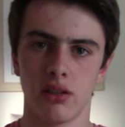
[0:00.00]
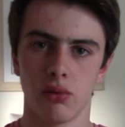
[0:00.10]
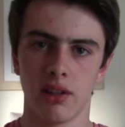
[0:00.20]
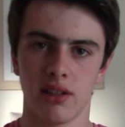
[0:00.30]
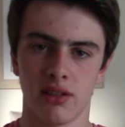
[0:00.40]

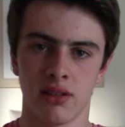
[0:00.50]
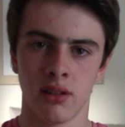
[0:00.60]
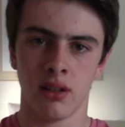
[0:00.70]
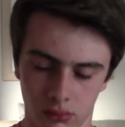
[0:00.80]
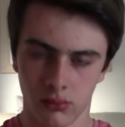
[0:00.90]
twist,
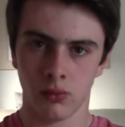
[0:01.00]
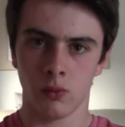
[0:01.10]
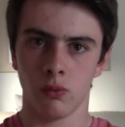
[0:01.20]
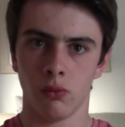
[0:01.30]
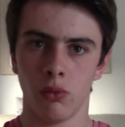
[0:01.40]

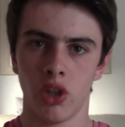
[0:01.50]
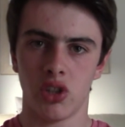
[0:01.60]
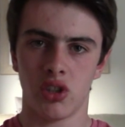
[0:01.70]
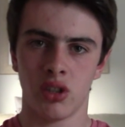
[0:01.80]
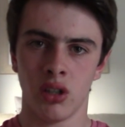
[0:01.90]

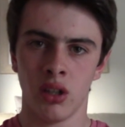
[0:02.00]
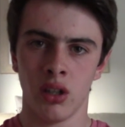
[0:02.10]
which,